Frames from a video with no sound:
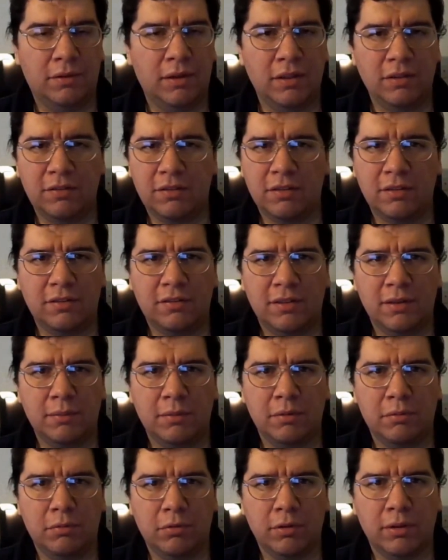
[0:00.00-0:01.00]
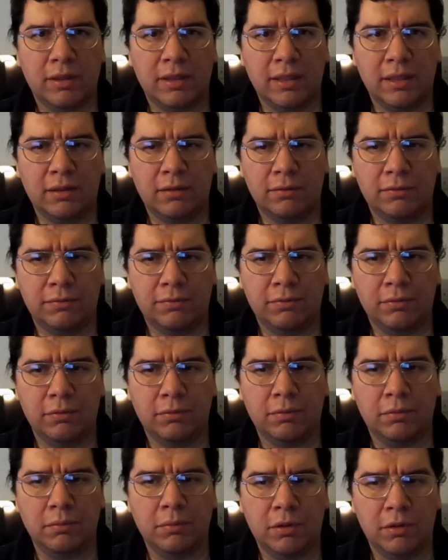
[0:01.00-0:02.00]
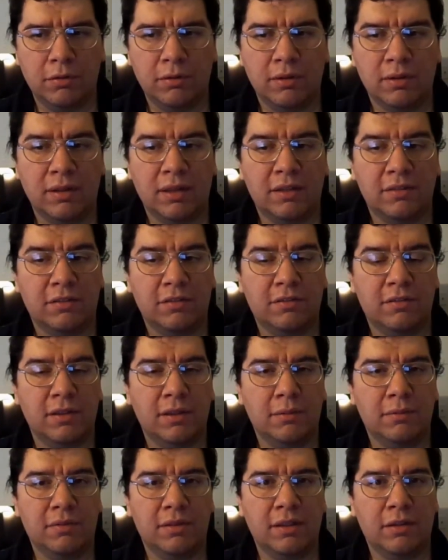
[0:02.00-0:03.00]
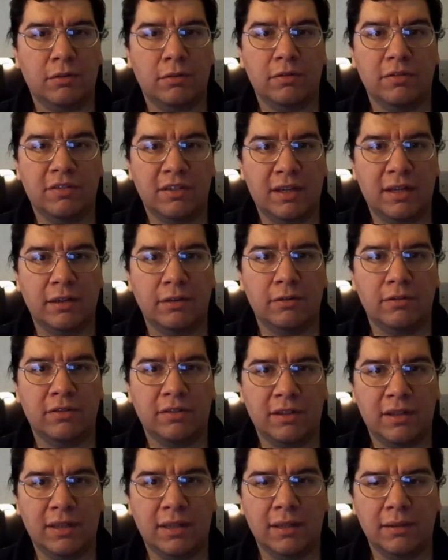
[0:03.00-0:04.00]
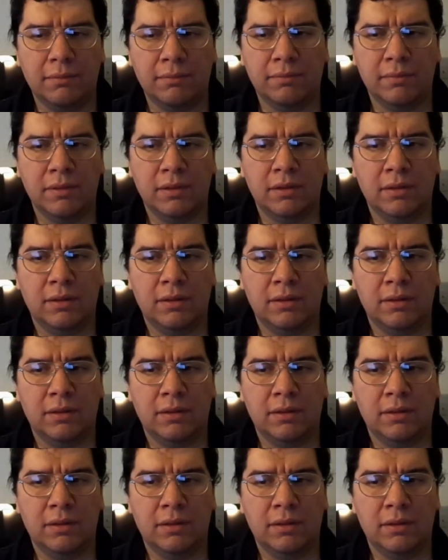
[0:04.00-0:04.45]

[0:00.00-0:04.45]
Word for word: Things didn't seem to work out for Ramona as it seems that her entire time